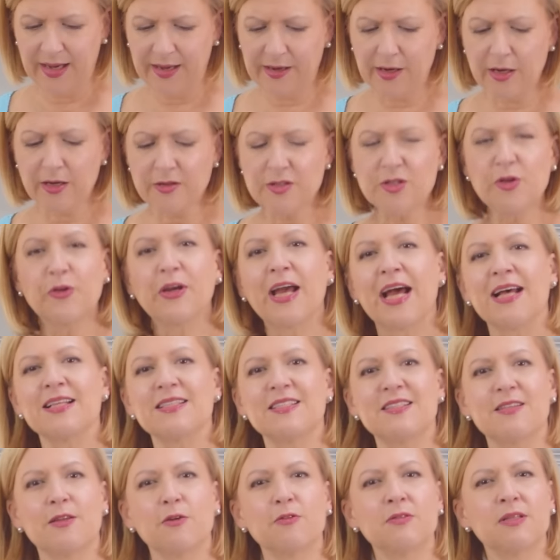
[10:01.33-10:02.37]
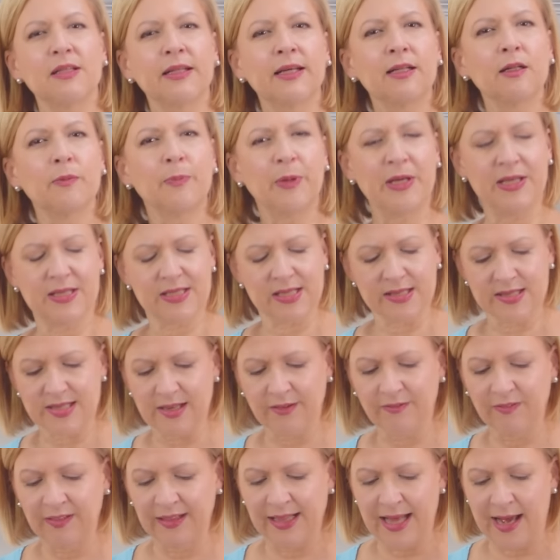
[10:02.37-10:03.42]
also gets those little pieces
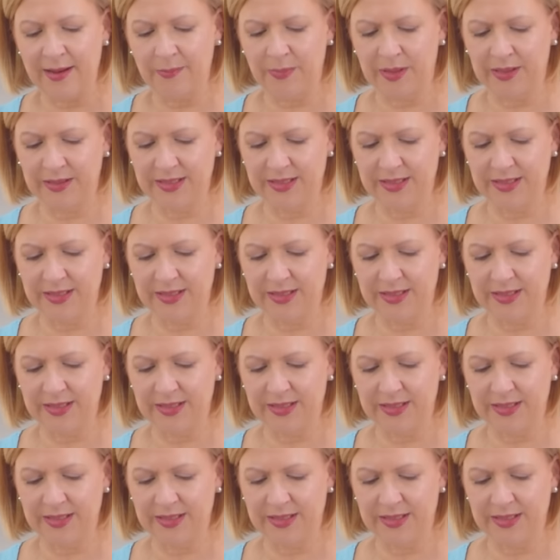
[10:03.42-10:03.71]
of lemon